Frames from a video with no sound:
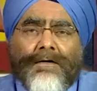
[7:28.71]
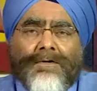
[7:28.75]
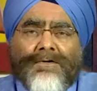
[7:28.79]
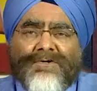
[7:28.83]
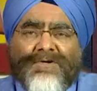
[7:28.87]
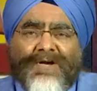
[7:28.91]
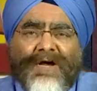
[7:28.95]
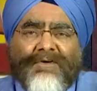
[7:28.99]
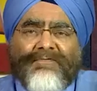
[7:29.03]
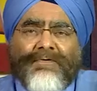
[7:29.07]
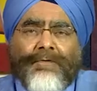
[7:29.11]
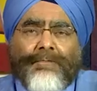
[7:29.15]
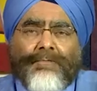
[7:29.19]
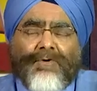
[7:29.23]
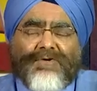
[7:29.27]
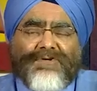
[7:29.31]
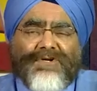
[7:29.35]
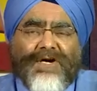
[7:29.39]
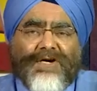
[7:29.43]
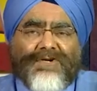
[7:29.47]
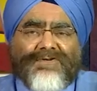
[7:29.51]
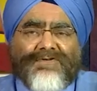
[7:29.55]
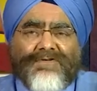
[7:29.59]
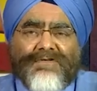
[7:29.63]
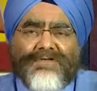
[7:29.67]
traffic
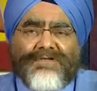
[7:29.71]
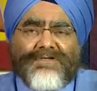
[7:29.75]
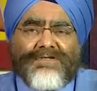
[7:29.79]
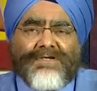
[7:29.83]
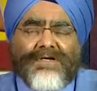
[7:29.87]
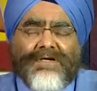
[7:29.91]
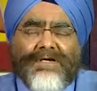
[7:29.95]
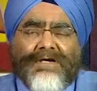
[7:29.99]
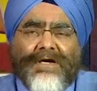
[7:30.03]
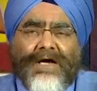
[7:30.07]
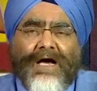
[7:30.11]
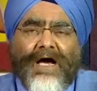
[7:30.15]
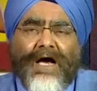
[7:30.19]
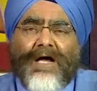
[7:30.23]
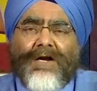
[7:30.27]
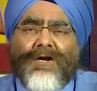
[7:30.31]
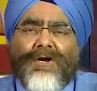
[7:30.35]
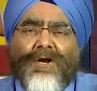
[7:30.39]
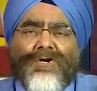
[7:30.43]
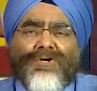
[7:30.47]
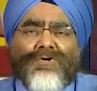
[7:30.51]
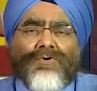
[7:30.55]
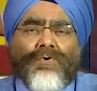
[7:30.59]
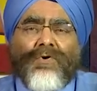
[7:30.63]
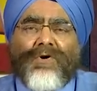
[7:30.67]
projections are
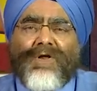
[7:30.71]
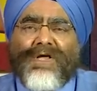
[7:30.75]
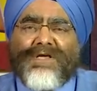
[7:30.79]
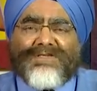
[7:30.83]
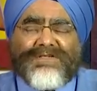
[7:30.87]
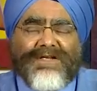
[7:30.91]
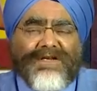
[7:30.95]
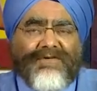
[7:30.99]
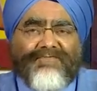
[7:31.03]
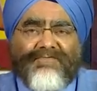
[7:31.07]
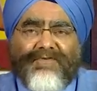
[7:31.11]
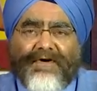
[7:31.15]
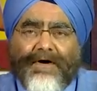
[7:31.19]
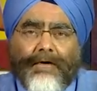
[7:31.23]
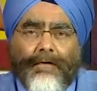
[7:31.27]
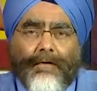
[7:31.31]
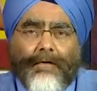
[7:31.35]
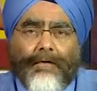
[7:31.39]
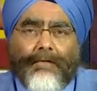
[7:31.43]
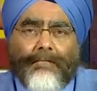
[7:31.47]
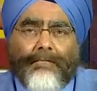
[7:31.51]
notoriously fickle.